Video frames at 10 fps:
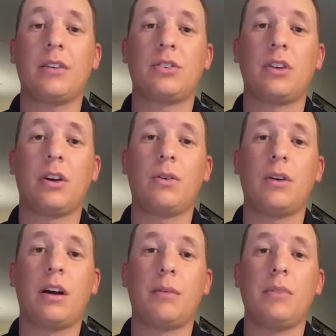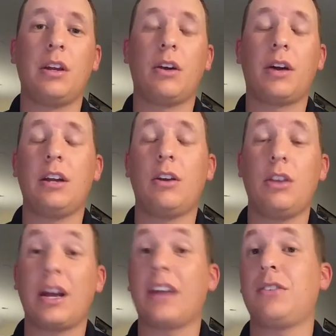So I know you
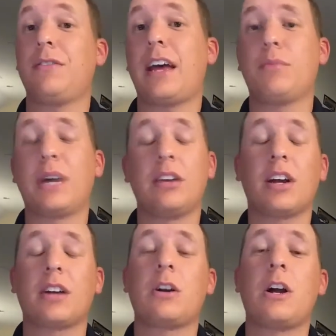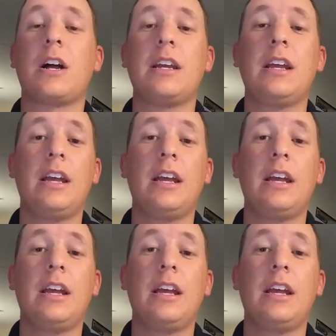guys have had Brandon Tucker on